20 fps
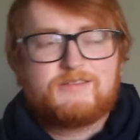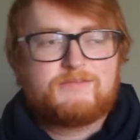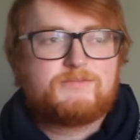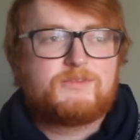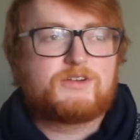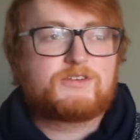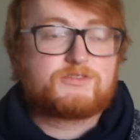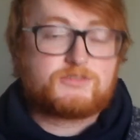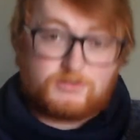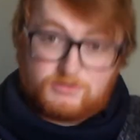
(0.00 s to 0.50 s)

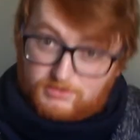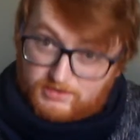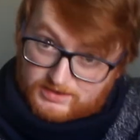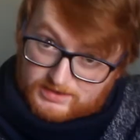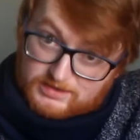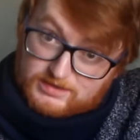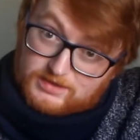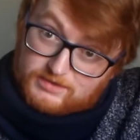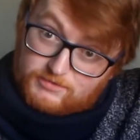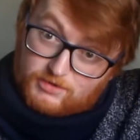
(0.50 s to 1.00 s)
Not sure why,
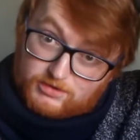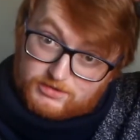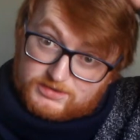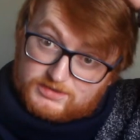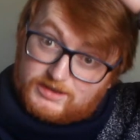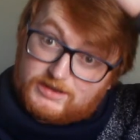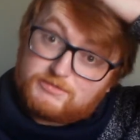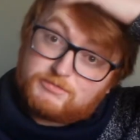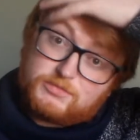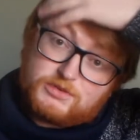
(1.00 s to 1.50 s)
I've always
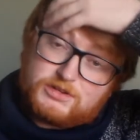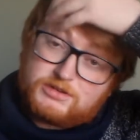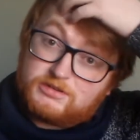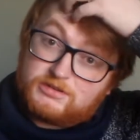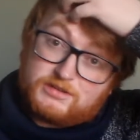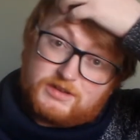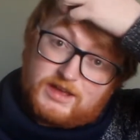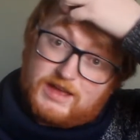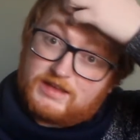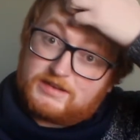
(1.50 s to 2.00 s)
liked
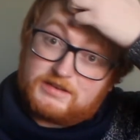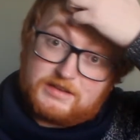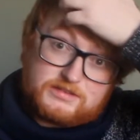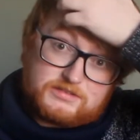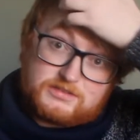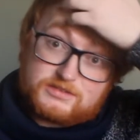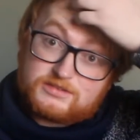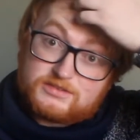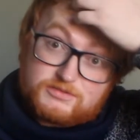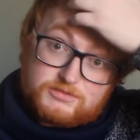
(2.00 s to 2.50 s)
blue and that's
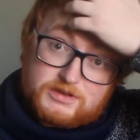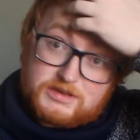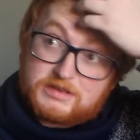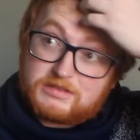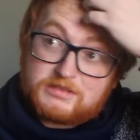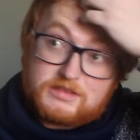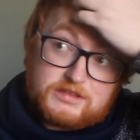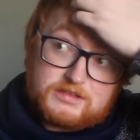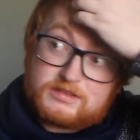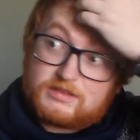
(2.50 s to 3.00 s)
just the way
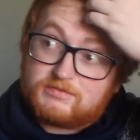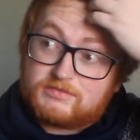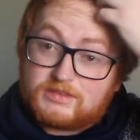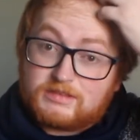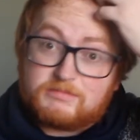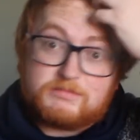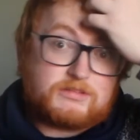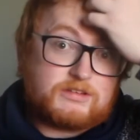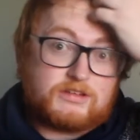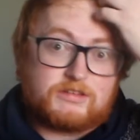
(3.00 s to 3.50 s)
things have
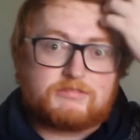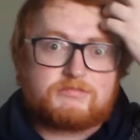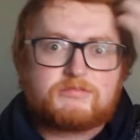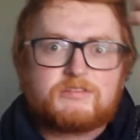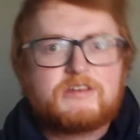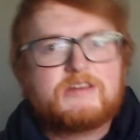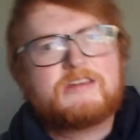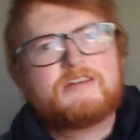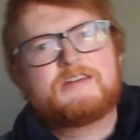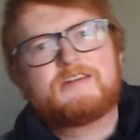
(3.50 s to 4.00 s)
seemed to have
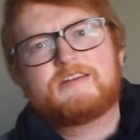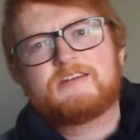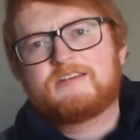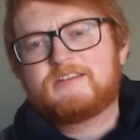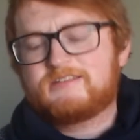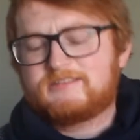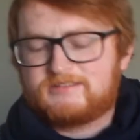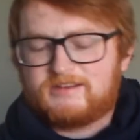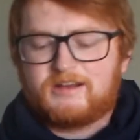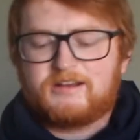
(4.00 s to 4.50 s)

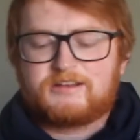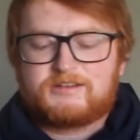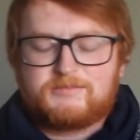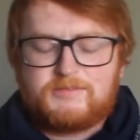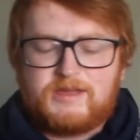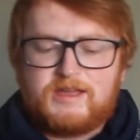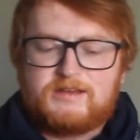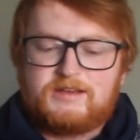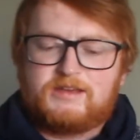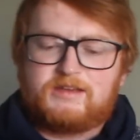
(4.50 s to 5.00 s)
started to
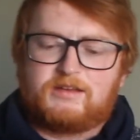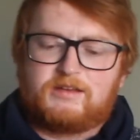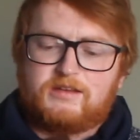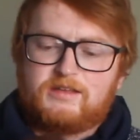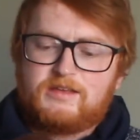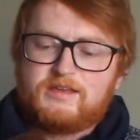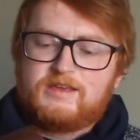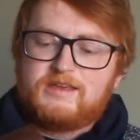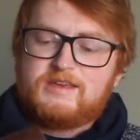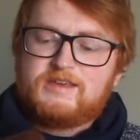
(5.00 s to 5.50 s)
pan out.
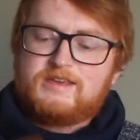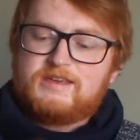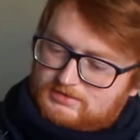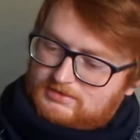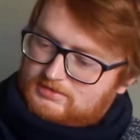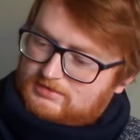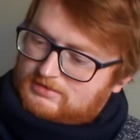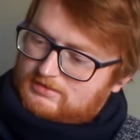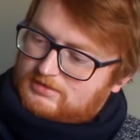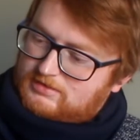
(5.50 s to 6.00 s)

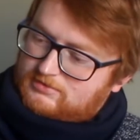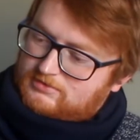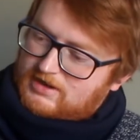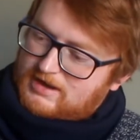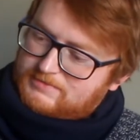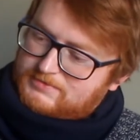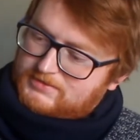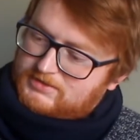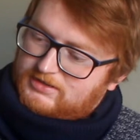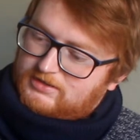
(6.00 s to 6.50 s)
The
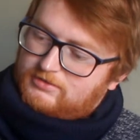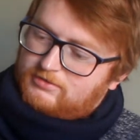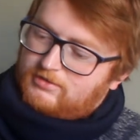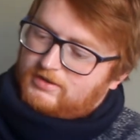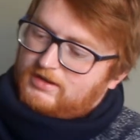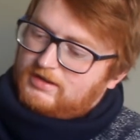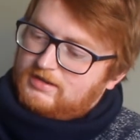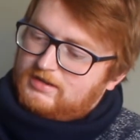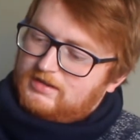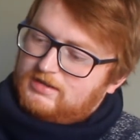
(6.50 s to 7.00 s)
straps are
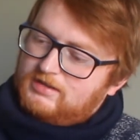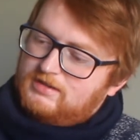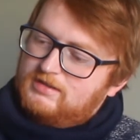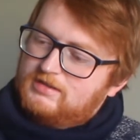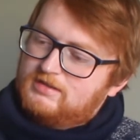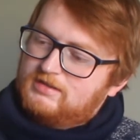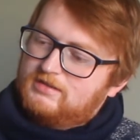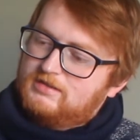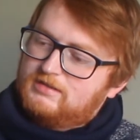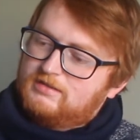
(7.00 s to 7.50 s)
great,
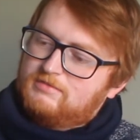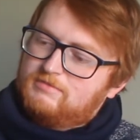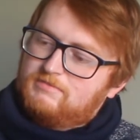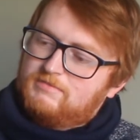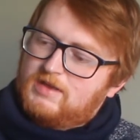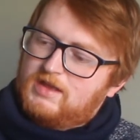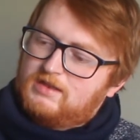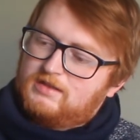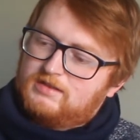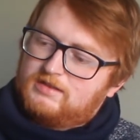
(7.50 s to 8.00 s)

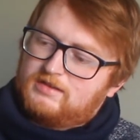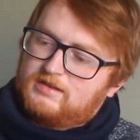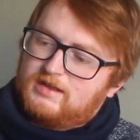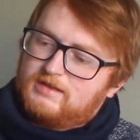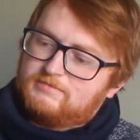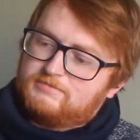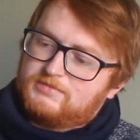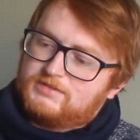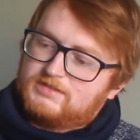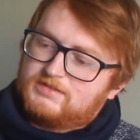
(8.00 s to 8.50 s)
metal
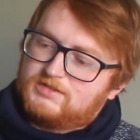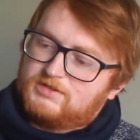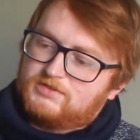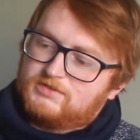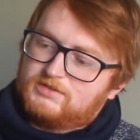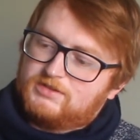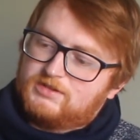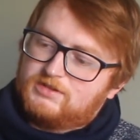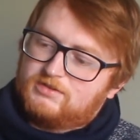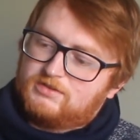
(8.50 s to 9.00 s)
clamps, so
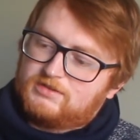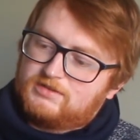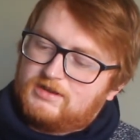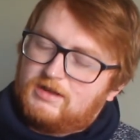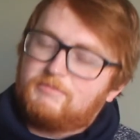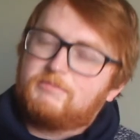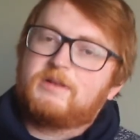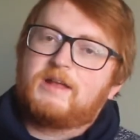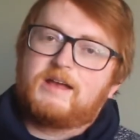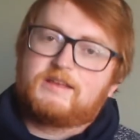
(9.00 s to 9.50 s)
you know it's
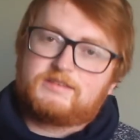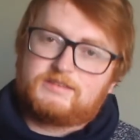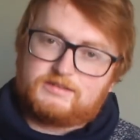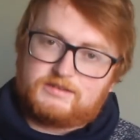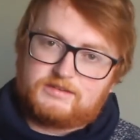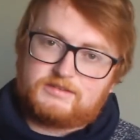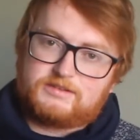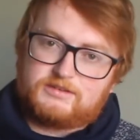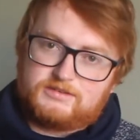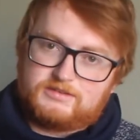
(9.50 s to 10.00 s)
not plastic
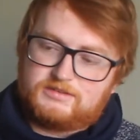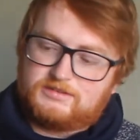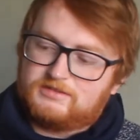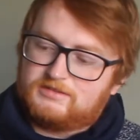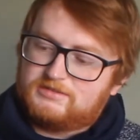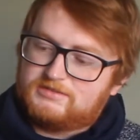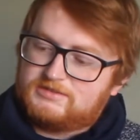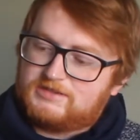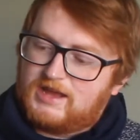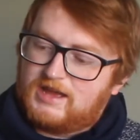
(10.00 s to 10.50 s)
that's going
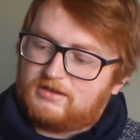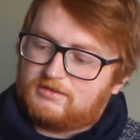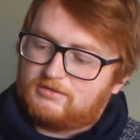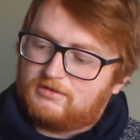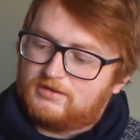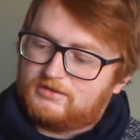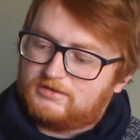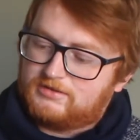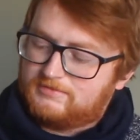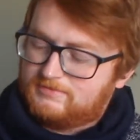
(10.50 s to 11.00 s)
to shatter
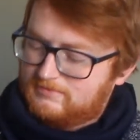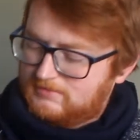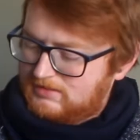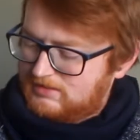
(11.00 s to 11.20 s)
on you.